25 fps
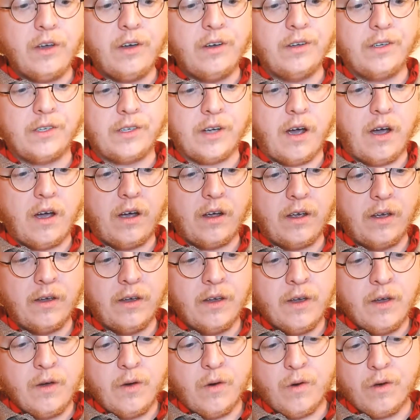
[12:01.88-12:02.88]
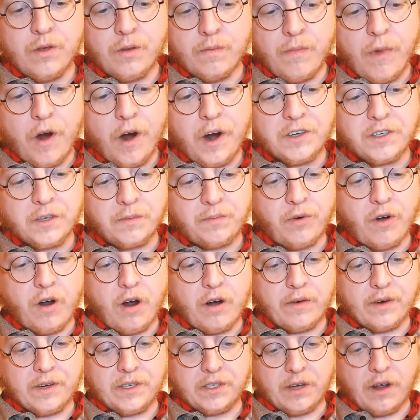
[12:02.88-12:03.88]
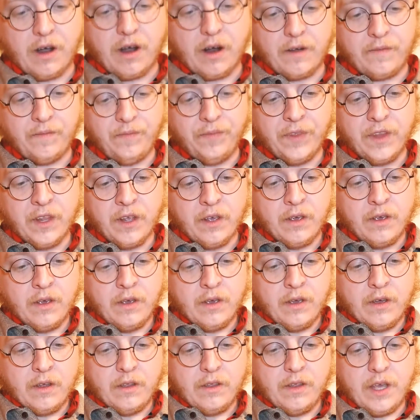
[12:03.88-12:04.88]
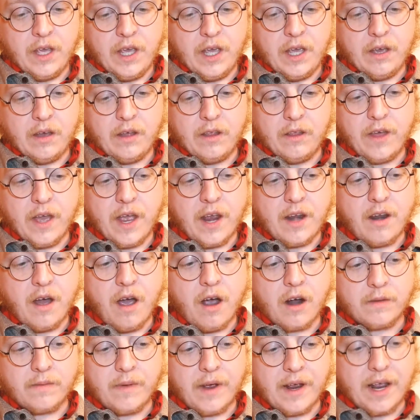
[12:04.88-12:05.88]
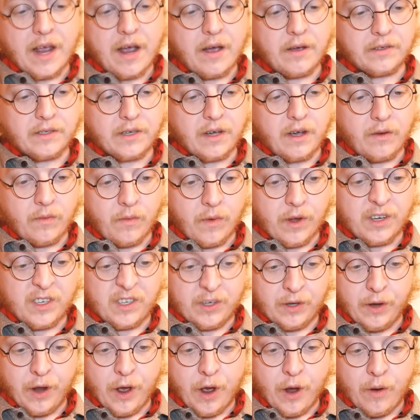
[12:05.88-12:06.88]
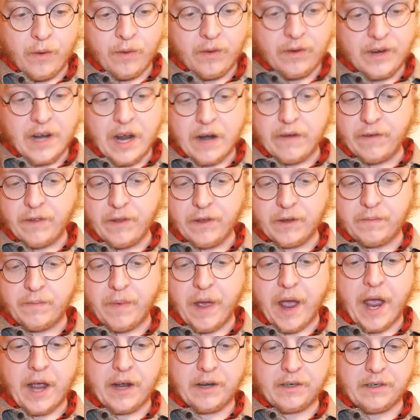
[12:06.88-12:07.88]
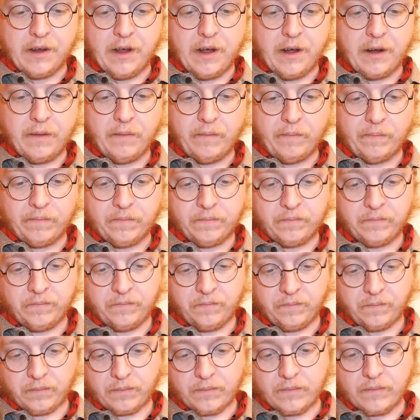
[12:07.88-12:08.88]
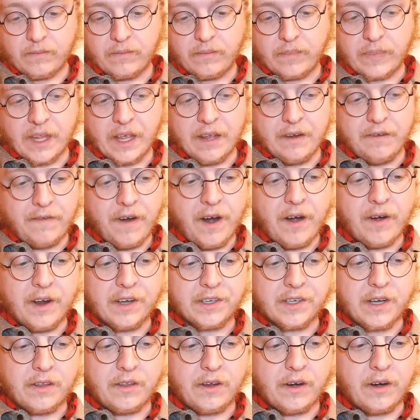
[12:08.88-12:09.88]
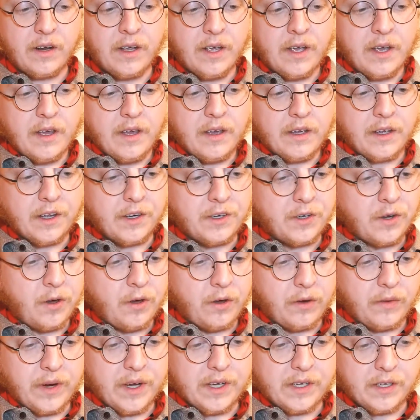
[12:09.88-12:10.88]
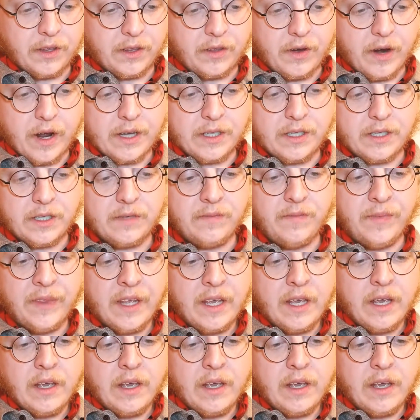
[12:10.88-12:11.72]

good" talk, or the "march of progress" talk, the "they knocked my house down once, you know, never looked back" talk, and various other cajoleries and threats.